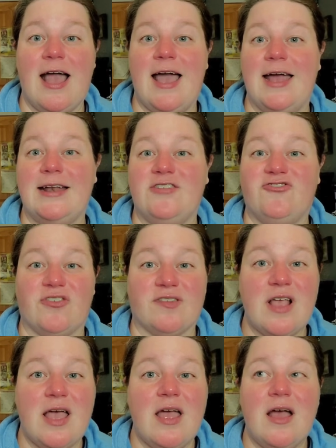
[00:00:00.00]
And it
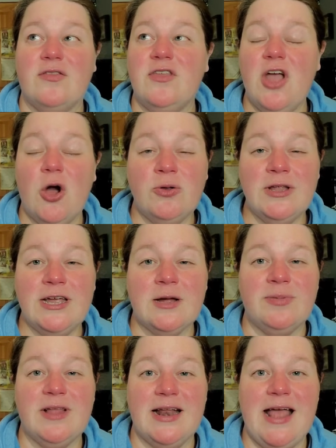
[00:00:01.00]
just, the only
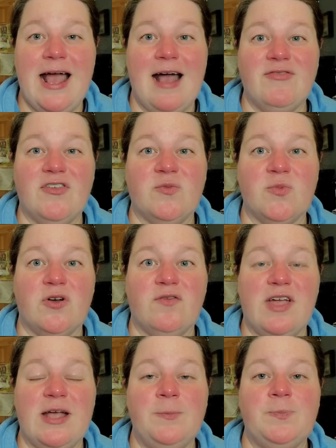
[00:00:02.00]
complaint I have this
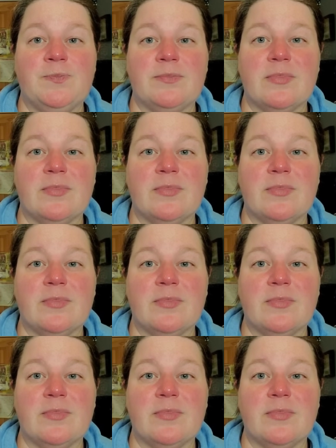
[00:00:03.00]
movie,